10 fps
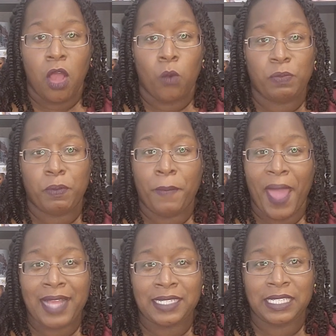with Bill
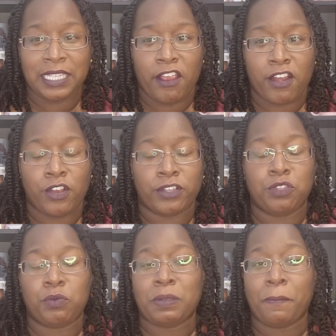Paxton's character. So
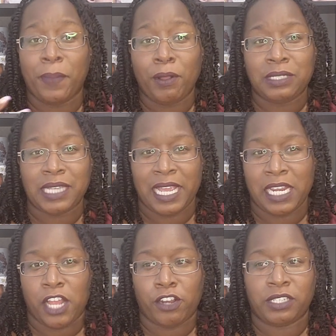there was a built-in
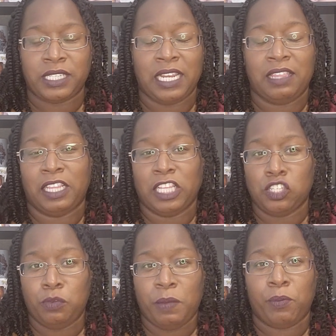understanding that these
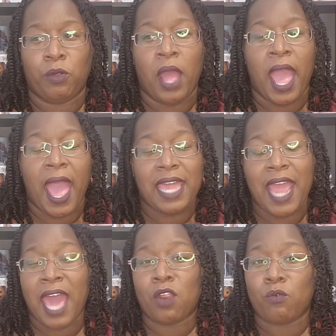two people
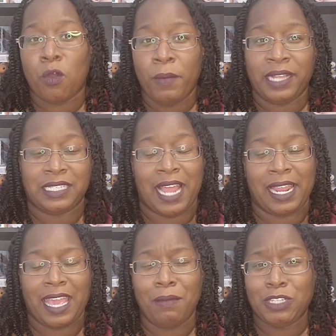had a romance and
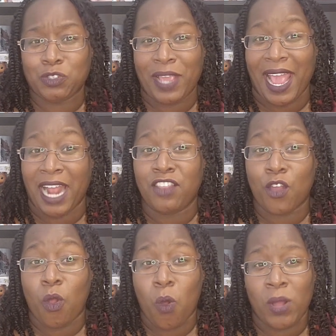had chemistry, and
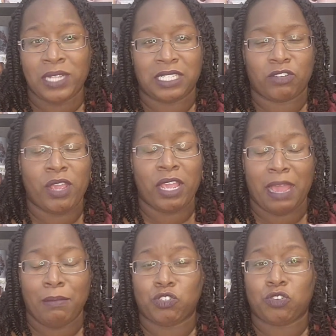their on-screen
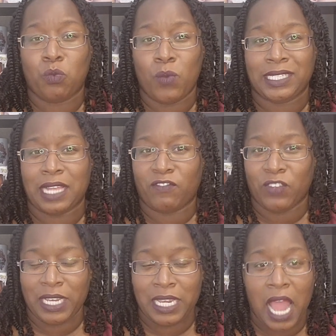chemistry was
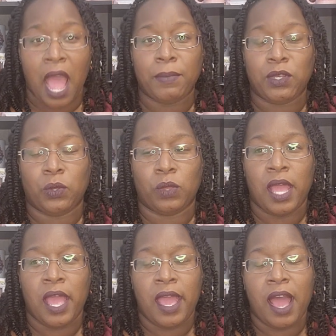phenomenal.
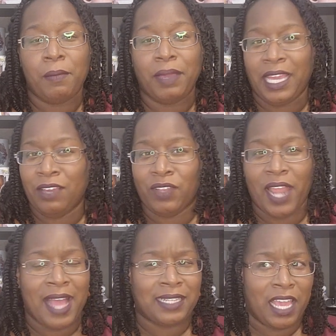Even
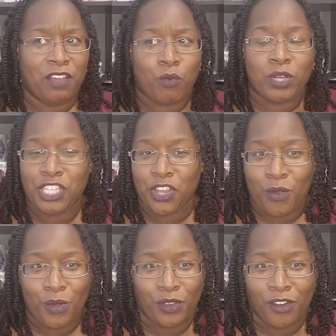as a
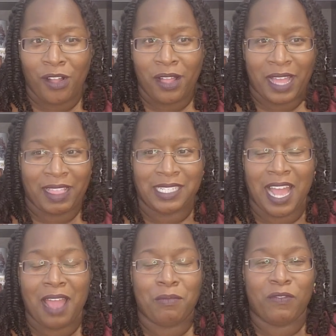14-year-old girl at the
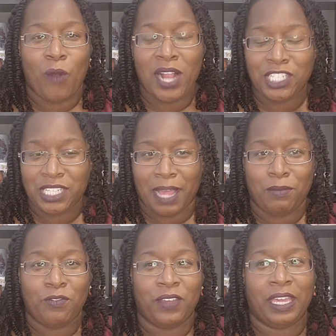time of watching that
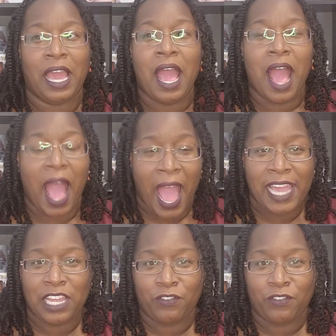movie, I could